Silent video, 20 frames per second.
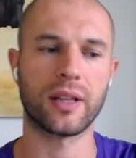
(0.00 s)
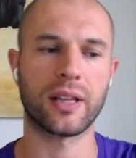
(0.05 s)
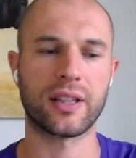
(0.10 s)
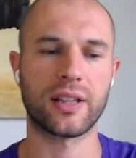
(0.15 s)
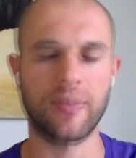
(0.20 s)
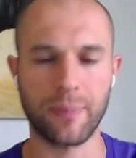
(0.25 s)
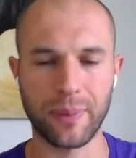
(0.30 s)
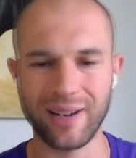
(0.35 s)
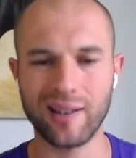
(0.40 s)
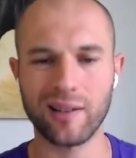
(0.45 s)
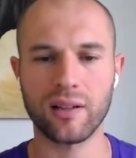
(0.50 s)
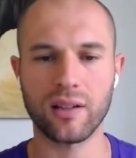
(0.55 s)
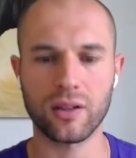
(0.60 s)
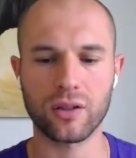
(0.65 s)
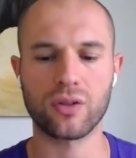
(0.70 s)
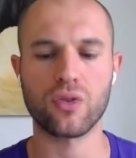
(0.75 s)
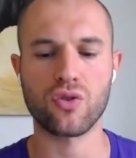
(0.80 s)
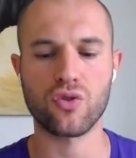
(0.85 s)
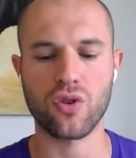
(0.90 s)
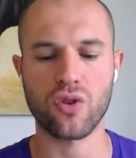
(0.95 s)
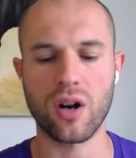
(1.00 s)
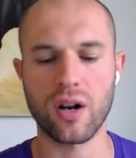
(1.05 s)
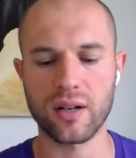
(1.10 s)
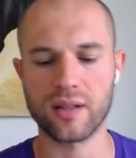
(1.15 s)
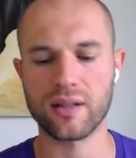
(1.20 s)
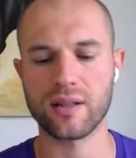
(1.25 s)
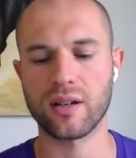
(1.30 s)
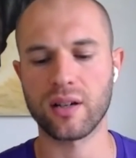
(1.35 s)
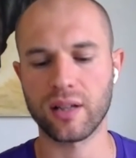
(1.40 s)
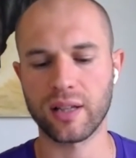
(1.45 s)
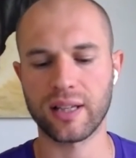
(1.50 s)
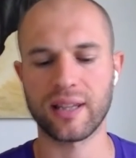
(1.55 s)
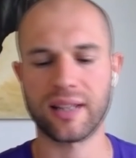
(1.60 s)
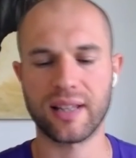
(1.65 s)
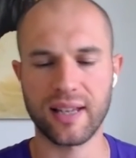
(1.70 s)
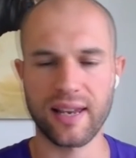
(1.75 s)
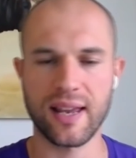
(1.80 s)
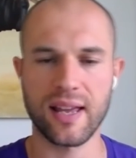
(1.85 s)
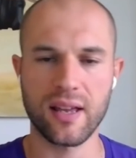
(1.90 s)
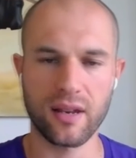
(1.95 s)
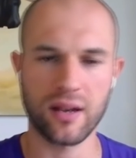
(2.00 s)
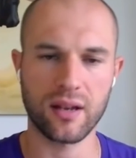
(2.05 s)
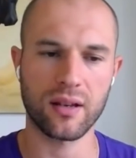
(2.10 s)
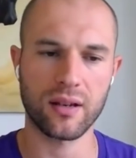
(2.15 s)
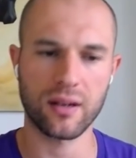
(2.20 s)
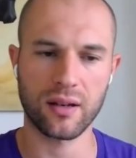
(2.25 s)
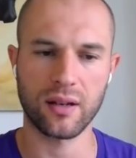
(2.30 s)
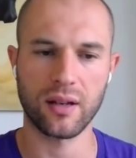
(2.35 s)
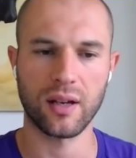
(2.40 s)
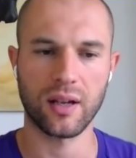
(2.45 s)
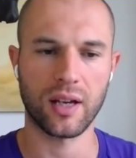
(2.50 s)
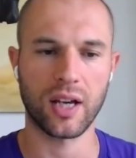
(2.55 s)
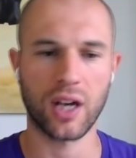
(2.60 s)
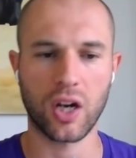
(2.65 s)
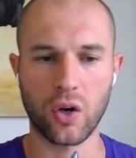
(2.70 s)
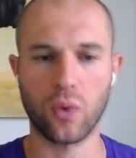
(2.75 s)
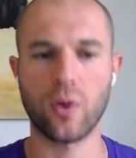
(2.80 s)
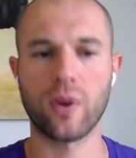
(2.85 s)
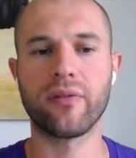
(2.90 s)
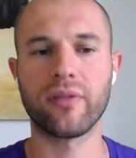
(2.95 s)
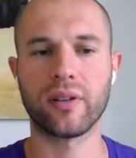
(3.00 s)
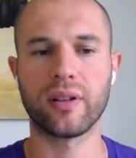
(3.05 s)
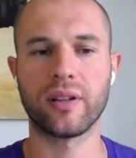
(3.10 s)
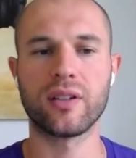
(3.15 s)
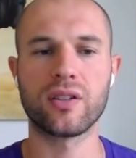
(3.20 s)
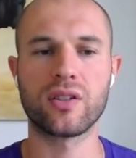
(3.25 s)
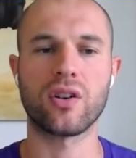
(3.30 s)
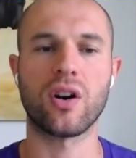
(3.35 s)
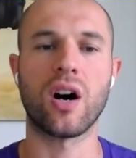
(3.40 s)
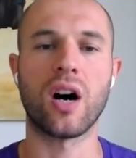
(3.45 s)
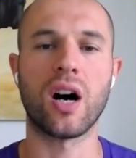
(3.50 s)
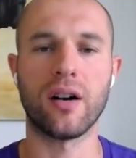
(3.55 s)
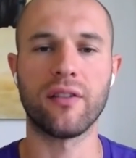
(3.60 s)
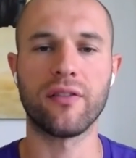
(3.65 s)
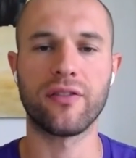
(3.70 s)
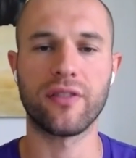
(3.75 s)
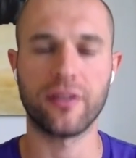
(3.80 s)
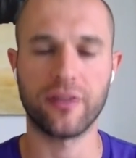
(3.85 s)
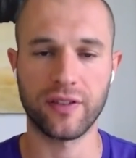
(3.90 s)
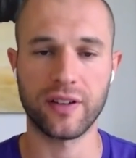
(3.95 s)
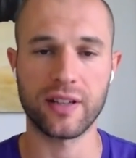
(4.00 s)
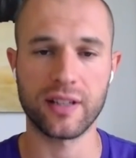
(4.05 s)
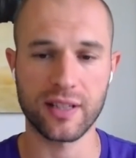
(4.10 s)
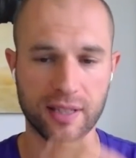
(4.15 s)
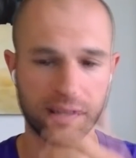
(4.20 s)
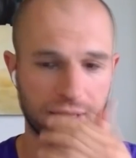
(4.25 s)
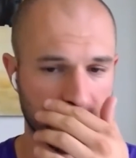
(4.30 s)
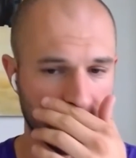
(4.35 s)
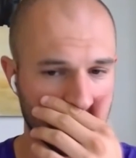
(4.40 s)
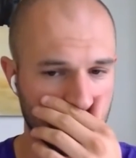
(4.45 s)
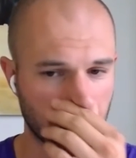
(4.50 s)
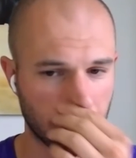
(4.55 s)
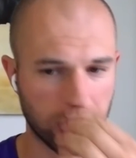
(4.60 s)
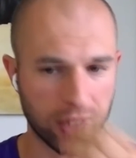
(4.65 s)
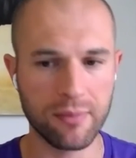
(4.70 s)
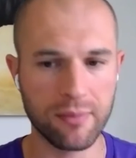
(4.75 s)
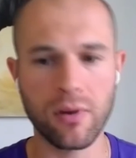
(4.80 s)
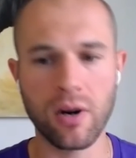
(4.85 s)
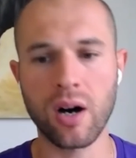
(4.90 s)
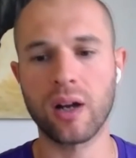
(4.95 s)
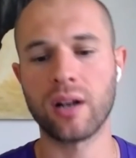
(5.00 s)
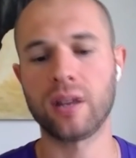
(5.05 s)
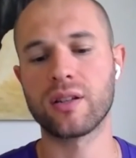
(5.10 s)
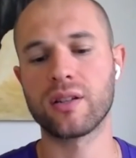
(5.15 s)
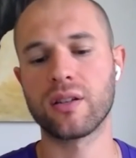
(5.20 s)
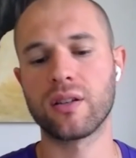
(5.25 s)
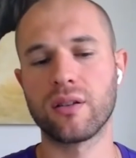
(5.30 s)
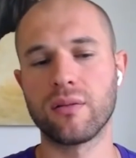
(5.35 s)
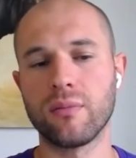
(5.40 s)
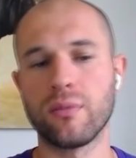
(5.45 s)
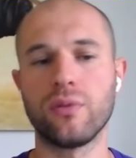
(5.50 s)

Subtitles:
Like, the parallel to draw is they're like the Canadian equivalent of FinCEN. So they monitor the